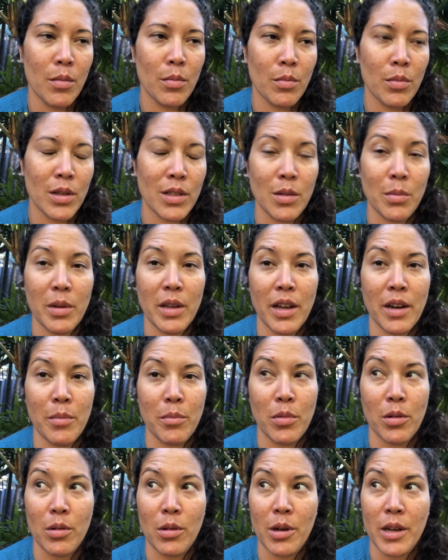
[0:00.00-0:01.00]
Plus I'll be
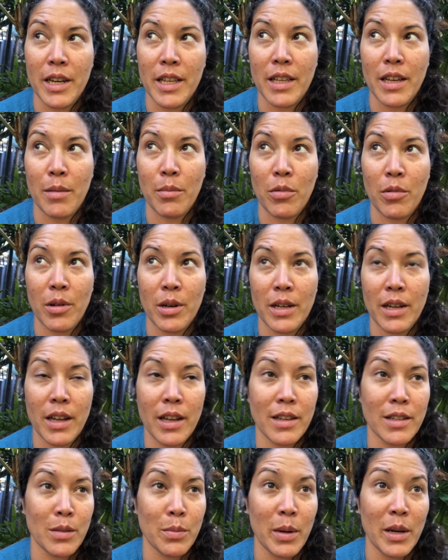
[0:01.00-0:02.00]
unemployed at that point
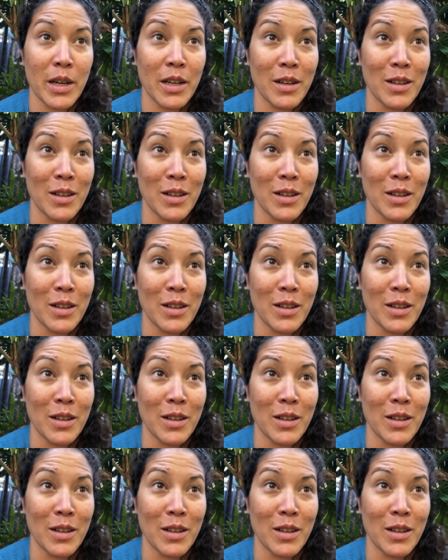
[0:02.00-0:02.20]
and spending